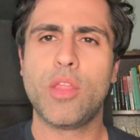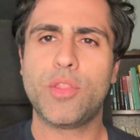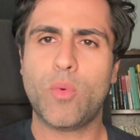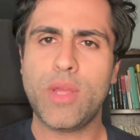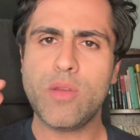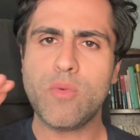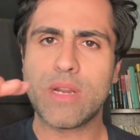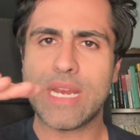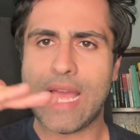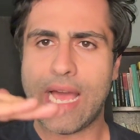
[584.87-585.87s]
The way that
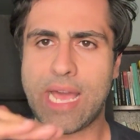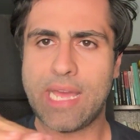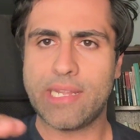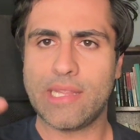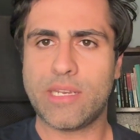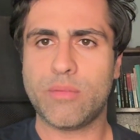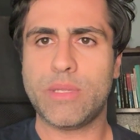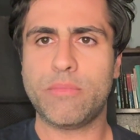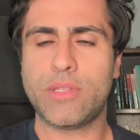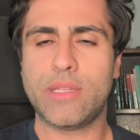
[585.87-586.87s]
we're going to add a little
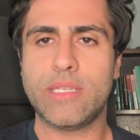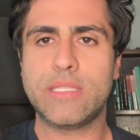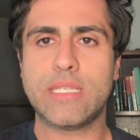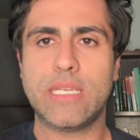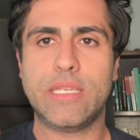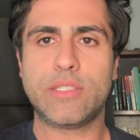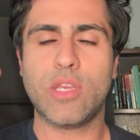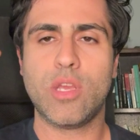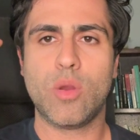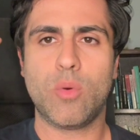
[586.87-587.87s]
bit to this is
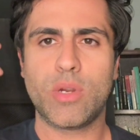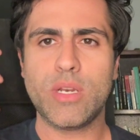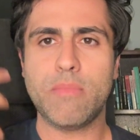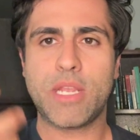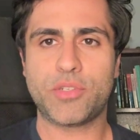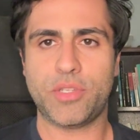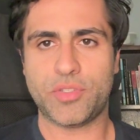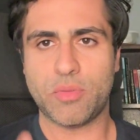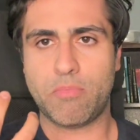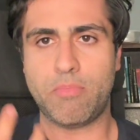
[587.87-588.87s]
we're going to make sure
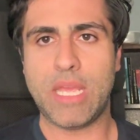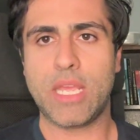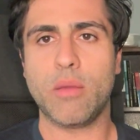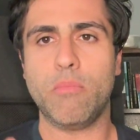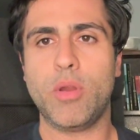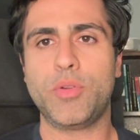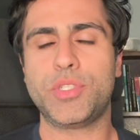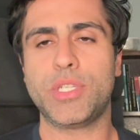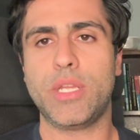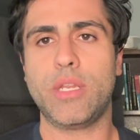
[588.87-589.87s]
there's a big
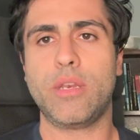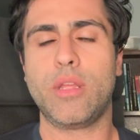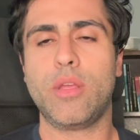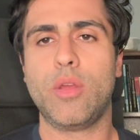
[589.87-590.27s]
emotion